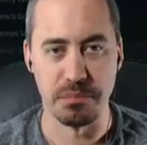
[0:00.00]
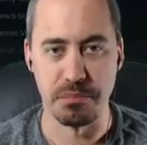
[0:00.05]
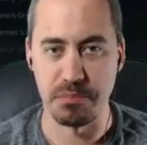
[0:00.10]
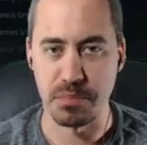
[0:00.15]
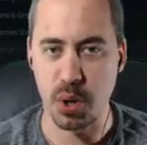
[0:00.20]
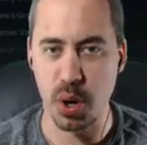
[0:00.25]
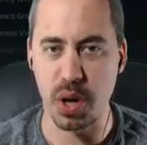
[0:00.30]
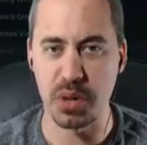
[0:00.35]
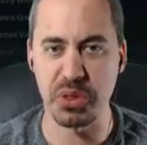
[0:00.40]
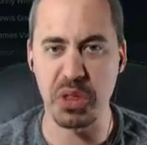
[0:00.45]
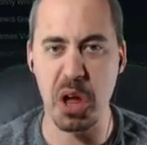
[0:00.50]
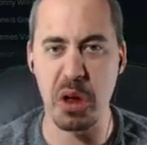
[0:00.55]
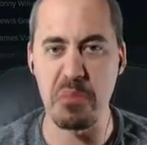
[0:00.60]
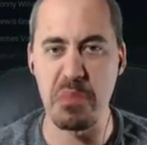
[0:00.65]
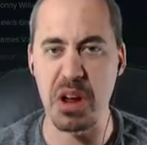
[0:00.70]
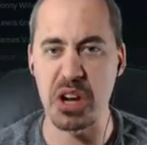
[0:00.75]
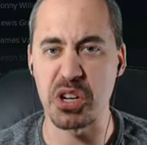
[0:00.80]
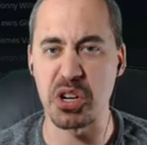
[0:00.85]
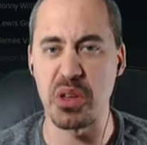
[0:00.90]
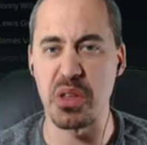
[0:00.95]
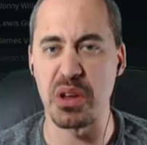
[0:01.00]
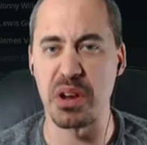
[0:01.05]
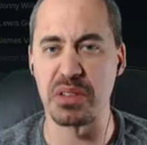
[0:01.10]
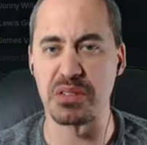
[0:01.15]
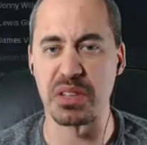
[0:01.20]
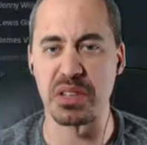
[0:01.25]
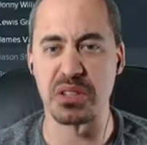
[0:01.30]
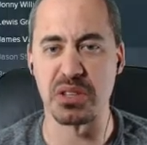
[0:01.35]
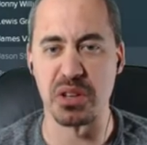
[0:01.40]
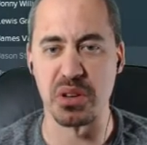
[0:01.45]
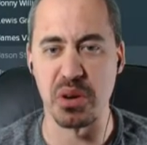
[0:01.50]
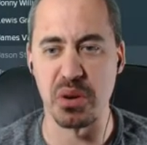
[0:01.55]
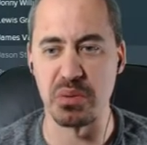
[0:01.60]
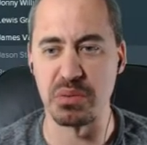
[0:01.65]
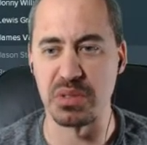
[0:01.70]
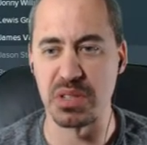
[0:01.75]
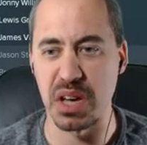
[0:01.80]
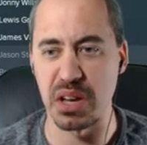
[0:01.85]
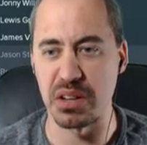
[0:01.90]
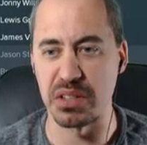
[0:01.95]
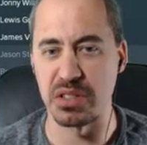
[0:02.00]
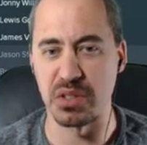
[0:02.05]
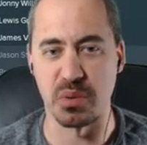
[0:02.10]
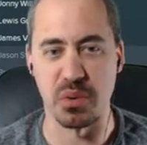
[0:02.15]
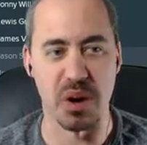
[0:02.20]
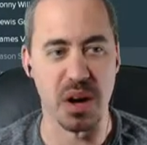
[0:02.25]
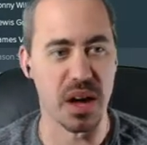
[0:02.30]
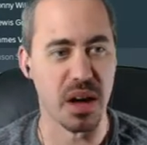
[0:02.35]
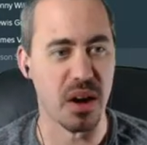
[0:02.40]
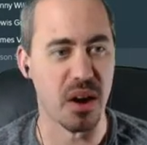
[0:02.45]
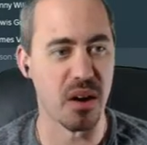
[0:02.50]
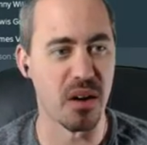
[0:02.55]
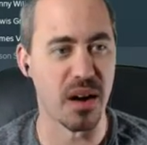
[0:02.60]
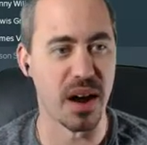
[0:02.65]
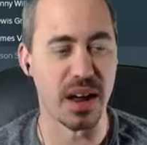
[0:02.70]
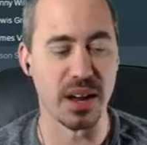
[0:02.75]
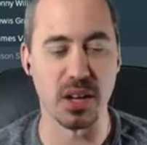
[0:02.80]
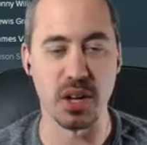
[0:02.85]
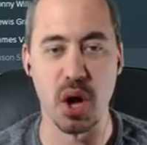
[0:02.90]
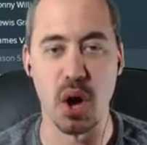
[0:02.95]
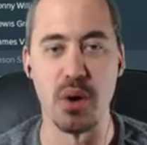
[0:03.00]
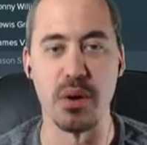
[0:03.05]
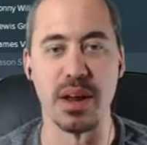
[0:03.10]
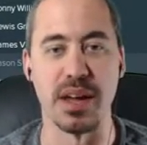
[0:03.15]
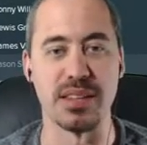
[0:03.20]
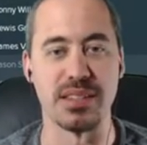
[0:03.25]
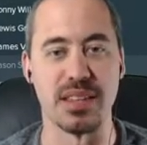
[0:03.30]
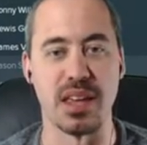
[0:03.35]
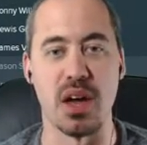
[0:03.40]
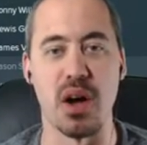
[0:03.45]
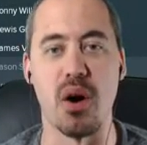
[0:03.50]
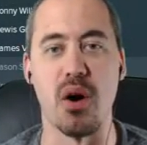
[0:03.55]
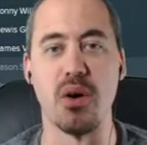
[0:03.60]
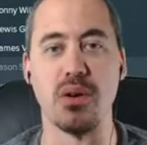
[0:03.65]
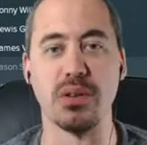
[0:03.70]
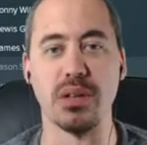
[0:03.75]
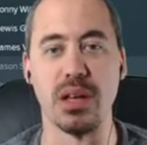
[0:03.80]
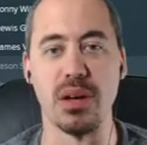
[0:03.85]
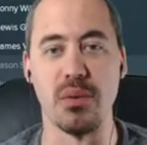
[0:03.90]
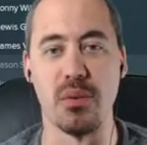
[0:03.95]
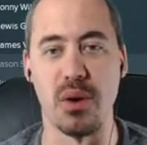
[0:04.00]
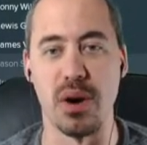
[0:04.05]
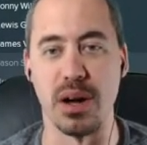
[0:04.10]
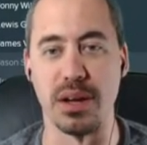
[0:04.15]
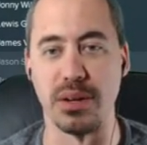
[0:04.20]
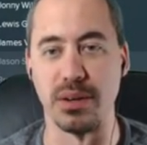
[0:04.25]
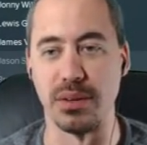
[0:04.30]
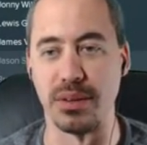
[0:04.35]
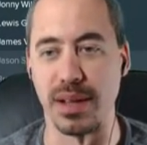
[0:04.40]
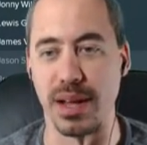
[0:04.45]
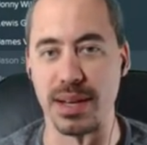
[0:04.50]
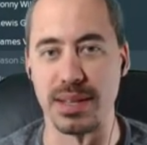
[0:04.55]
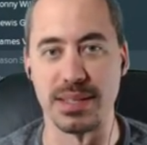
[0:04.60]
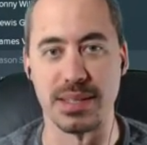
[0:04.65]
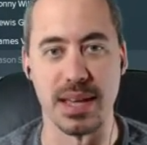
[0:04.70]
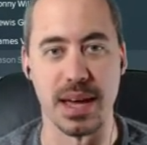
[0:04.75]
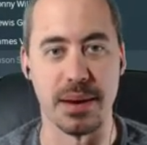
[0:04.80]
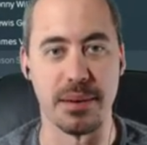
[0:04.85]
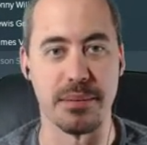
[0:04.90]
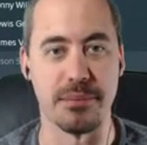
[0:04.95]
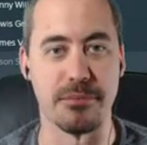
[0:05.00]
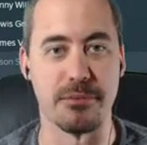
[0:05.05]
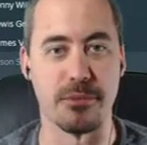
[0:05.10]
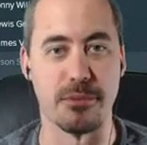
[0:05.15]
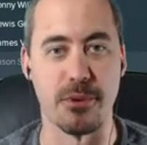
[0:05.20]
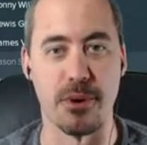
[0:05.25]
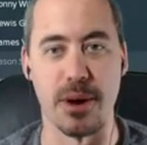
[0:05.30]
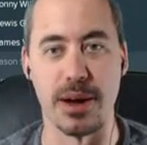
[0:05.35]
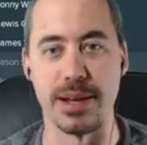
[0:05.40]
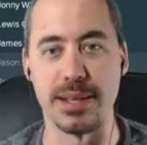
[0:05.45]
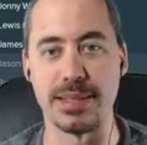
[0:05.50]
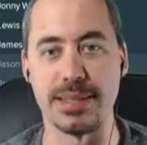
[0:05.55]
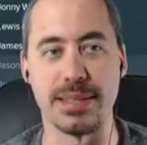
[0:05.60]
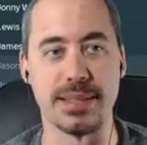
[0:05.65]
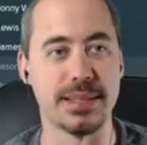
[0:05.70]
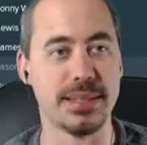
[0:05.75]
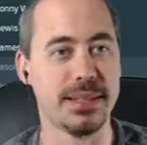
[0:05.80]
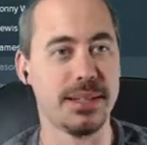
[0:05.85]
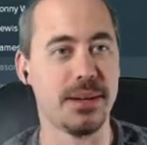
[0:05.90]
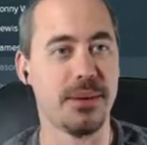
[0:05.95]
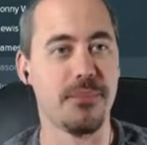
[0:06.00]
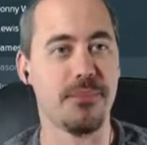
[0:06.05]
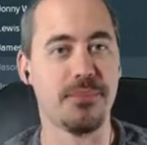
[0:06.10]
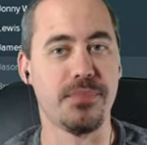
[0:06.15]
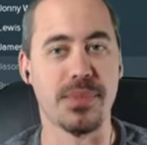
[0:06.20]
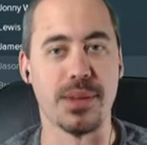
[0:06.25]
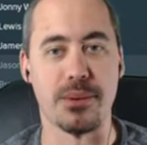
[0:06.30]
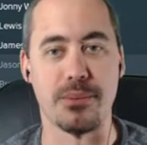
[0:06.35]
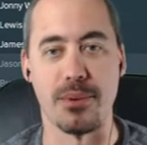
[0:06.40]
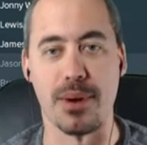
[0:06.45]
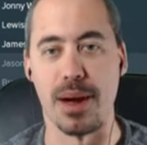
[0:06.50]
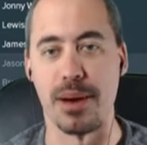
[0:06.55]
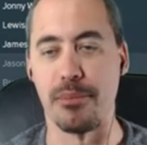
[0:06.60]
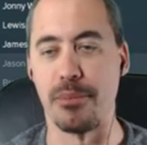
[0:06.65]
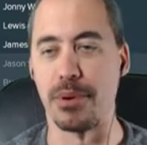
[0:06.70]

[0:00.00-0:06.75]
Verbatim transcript: Go out there and make sure that left us no doubt as to why. Alright, Cody's the only one who likes that. Right. Right.